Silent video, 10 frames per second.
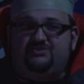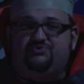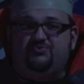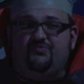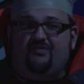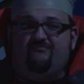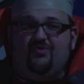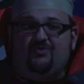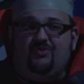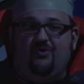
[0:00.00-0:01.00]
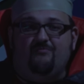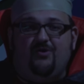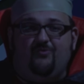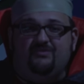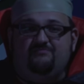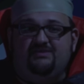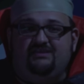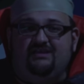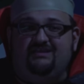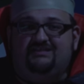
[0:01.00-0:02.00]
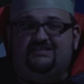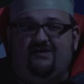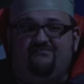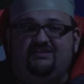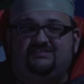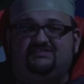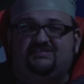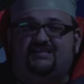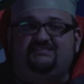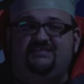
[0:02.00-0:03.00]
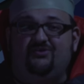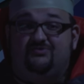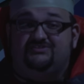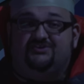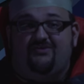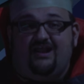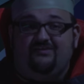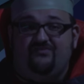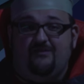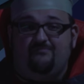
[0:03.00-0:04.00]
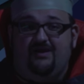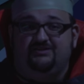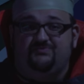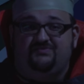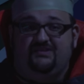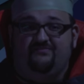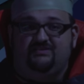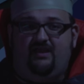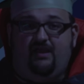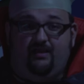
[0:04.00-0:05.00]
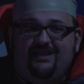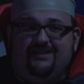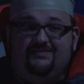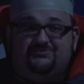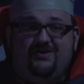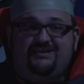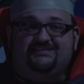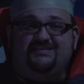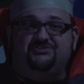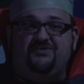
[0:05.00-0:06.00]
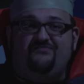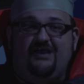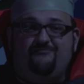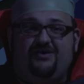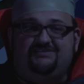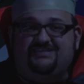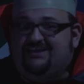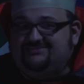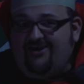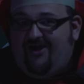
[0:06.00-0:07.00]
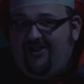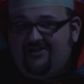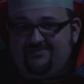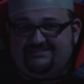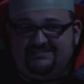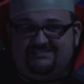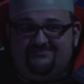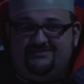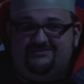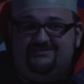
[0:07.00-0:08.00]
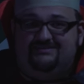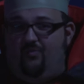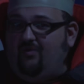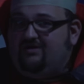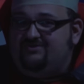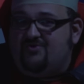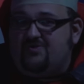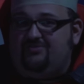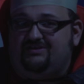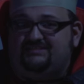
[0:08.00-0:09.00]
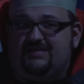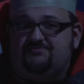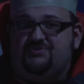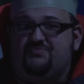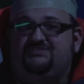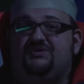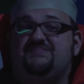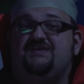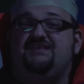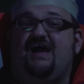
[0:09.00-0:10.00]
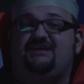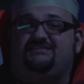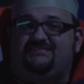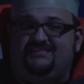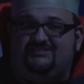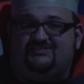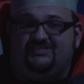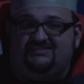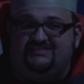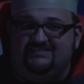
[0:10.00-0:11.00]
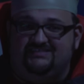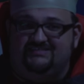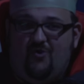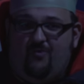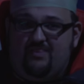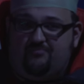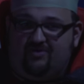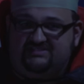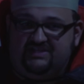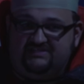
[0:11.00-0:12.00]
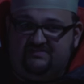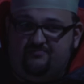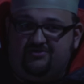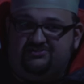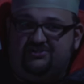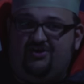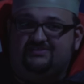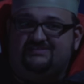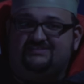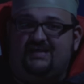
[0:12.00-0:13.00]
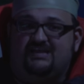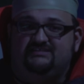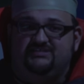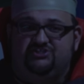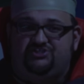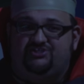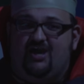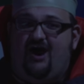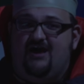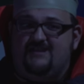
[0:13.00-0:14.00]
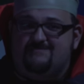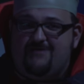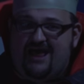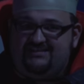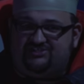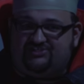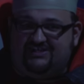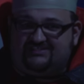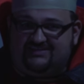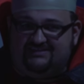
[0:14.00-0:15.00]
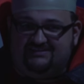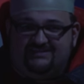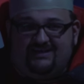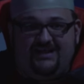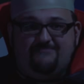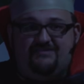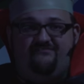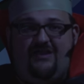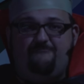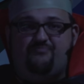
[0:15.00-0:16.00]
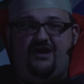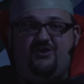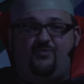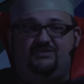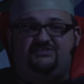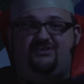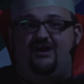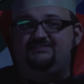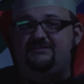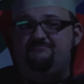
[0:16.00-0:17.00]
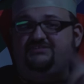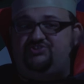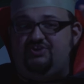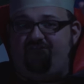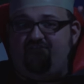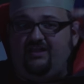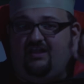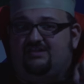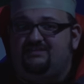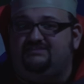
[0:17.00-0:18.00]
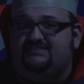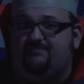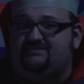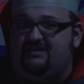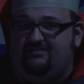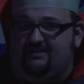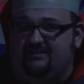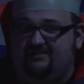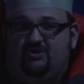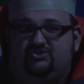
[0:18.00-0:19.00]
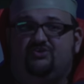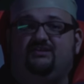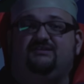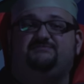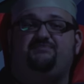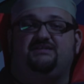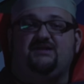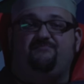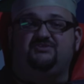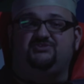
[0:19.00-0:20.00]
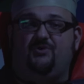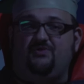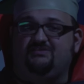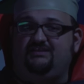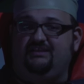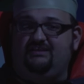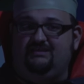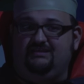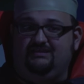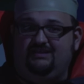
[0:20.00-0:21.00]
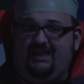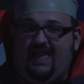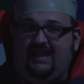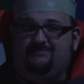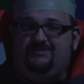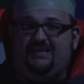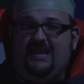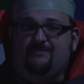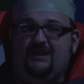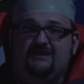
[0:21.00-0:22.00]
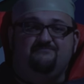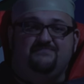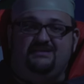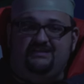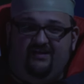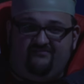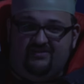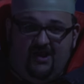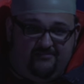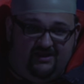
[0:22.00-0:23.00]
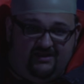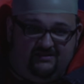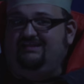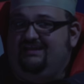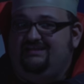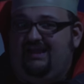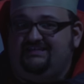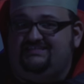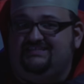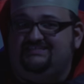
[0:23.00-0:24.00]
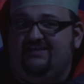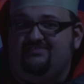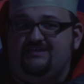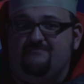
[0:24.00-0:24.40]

drew from folklore, but were the beginnings of the sexy, aristocratic vampires we think of today. In the 20th century, vampire scares all but disappeared. One notable exception was in the 1960s, when the president of the British Occult Society, Sean Manchester, claimed the vampire was causing mischief in a London cemetery. Journalists picked up the story with glee, and it became a media phenomenon. In 1970,